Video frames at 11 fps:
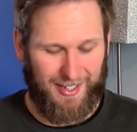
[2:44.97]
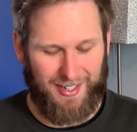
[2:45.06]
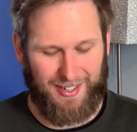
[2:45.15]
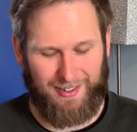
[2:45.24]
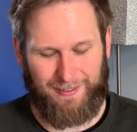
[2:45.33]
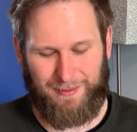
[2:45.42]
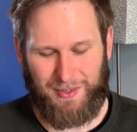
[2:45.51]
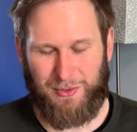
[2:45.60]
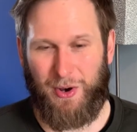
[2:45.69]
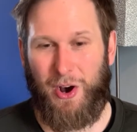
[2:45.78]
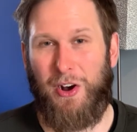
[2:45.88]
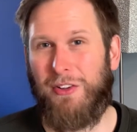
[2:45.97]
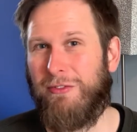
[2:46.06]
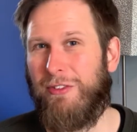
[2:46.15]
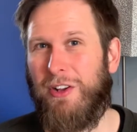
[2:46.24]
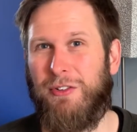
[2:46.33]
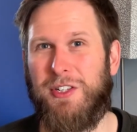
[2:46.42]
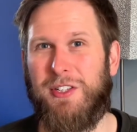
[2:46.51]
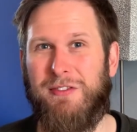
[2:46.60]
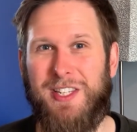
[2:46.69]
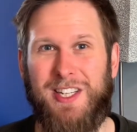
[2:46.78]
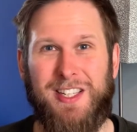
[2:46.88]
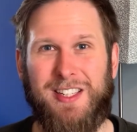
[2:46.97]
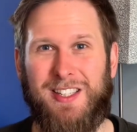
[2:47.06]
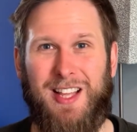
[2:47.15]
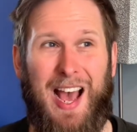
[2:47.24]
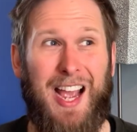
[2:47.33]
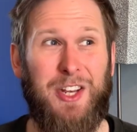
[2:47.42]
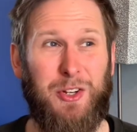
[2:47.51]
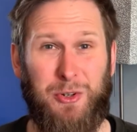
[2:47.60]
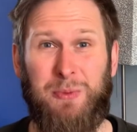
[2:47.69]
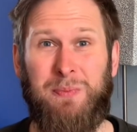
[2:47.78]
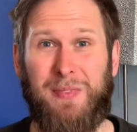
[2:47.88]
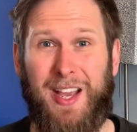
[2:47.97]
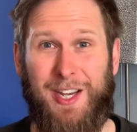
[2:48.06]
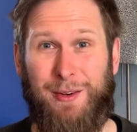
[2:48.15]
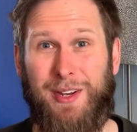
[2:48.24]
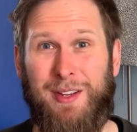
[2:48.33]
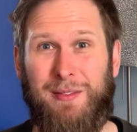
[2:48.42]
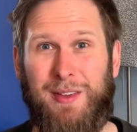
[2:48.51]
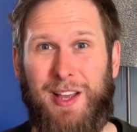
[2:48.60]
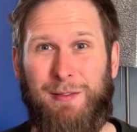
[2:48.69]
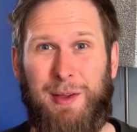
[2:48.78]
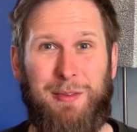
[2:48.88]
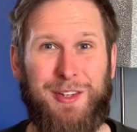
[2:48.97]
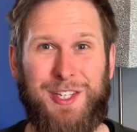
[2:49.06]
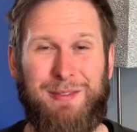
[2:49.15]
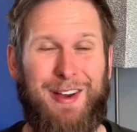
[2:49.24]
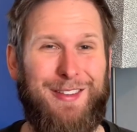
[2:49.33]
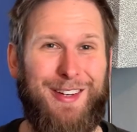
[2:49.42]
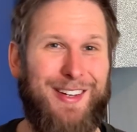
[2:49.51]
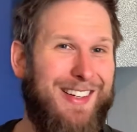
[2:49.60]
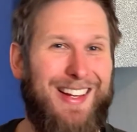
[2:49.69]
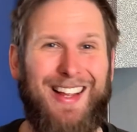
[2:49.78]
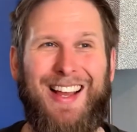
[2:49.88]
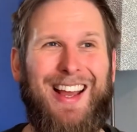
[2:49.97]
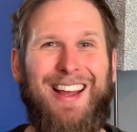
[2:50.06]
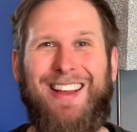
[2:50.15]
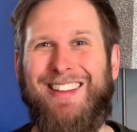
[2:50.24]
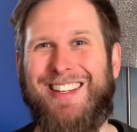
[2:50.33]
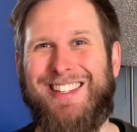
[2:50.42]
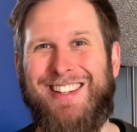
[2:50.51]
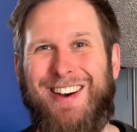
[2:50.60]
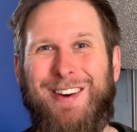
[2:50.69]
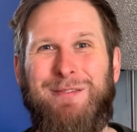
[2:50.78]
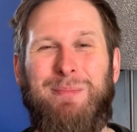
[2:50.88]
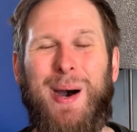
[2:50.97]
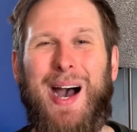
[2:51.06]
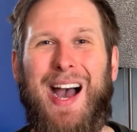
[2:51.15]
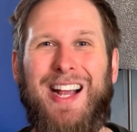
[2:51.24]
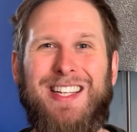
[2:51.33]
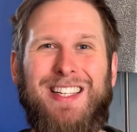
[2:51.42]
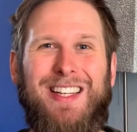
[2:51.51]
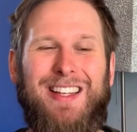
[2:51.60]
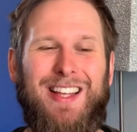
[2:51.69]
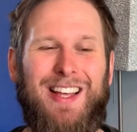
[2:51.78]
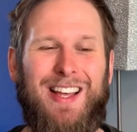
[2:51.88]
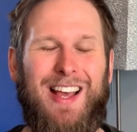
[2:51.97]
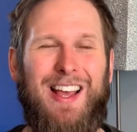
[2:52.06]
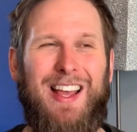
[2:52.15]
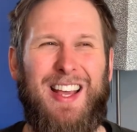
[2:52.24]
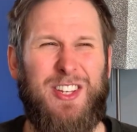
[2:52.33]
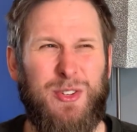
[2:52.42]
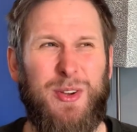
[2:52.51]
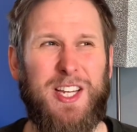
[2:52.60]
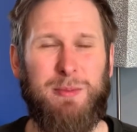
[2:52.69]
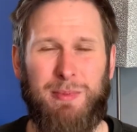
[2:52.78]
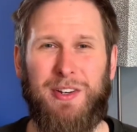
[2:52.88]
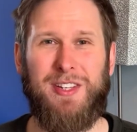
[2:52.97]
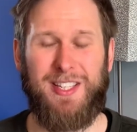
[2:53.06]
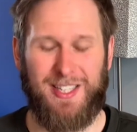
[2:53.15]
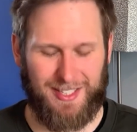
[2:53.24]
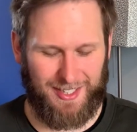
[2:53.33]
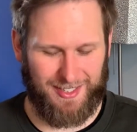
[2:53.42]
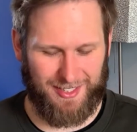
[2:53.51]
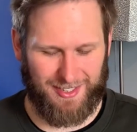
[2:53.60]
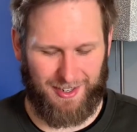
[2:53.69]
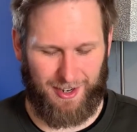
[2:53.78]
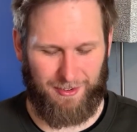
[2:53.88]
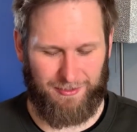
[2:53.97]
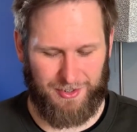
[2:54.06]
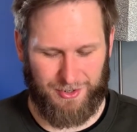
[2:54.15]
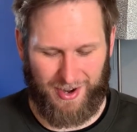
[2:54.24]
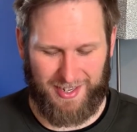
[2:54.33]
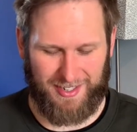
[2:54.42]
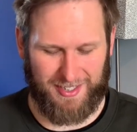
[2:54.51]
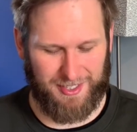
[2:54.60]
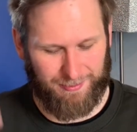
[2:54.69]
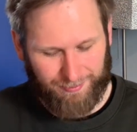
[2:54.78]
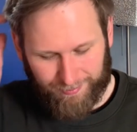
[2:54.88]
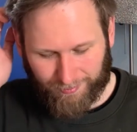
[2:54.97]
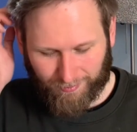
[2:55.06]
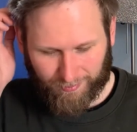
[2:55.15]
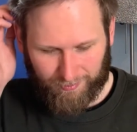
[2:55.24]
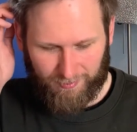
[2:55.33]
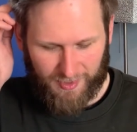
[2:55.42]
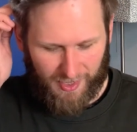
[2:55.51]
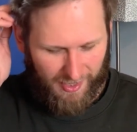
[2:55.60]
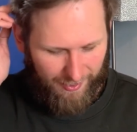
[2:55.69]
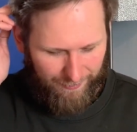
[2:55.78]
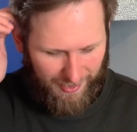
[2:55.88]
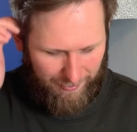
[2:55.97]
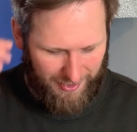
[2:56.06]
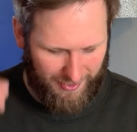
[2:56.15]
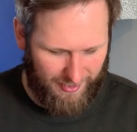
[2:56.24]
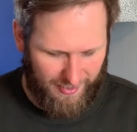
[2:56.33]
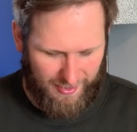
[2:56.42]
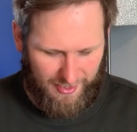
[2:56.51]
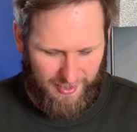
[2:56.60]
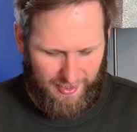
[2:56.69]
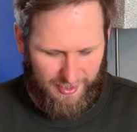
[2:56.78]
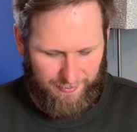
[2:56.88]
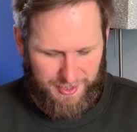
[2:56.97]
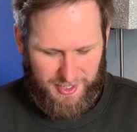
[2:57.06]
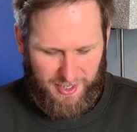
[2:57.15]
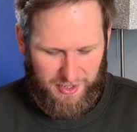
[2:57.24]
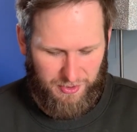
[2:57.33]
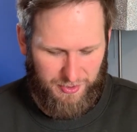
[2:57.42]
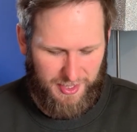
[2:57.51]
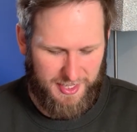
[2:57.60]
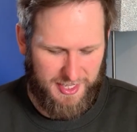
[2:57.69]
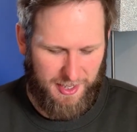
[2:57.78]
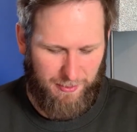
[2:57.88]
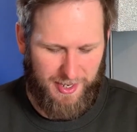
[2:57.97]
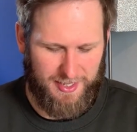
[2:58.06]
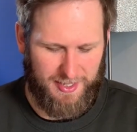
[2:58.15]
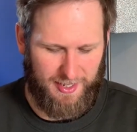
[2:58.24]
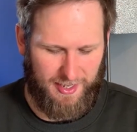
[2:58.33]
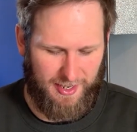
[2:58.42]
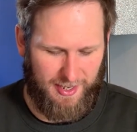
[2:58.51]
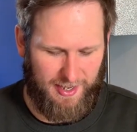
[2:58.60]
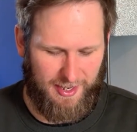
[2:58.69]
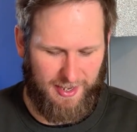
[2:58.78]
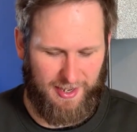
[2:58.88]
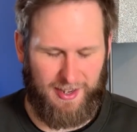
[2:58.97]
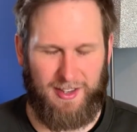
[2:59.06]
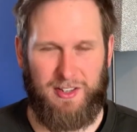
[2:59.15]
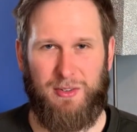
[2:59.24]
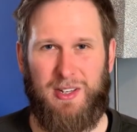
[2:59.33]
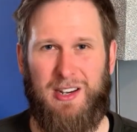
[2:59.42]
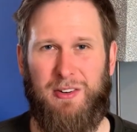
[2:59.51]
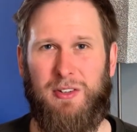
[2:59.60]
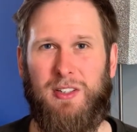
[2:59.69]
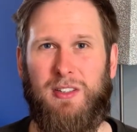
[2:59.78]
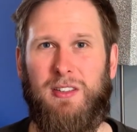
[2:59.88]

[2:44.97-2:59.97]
Um, you know, all followers of Jesus that I know, anyway, uh, maybe there's some out there uh, that's not, but actually that do experience these seasons of dryness. Um, let me let me share. You know, in the same ways that uh, you know our